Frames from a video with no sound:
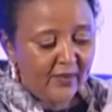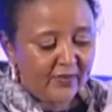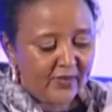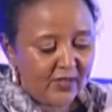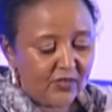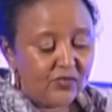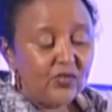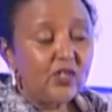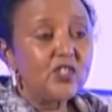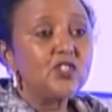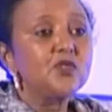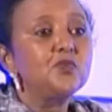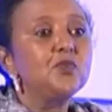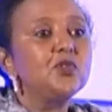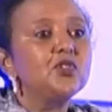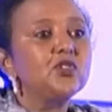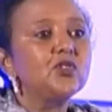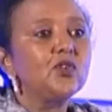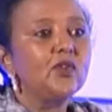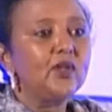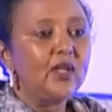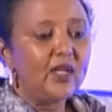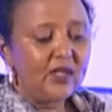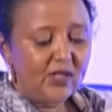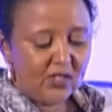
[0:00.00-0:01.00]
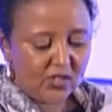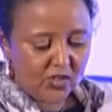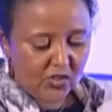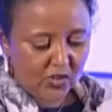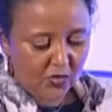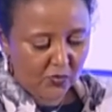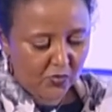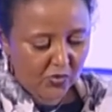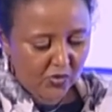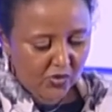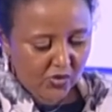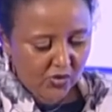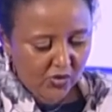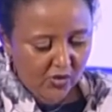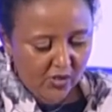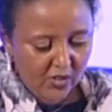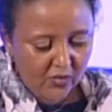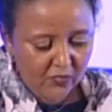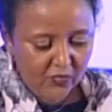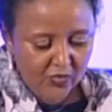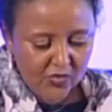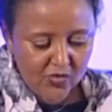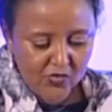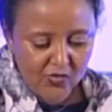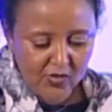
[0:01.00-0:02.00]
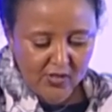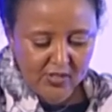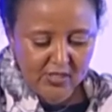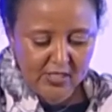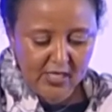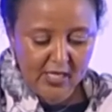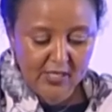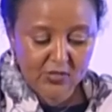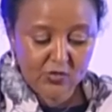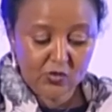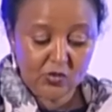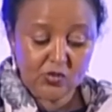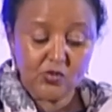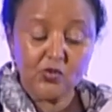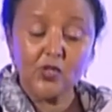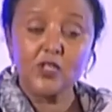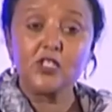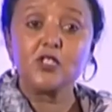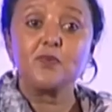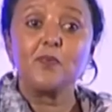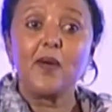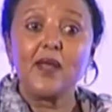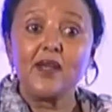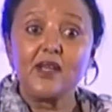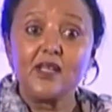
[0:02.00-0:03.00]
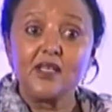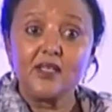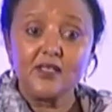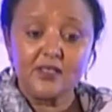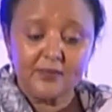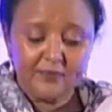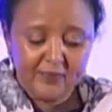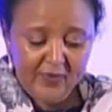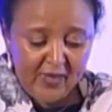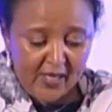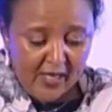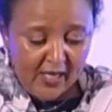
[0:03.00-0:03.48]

The transmission and distribution infrastructure has also expanded.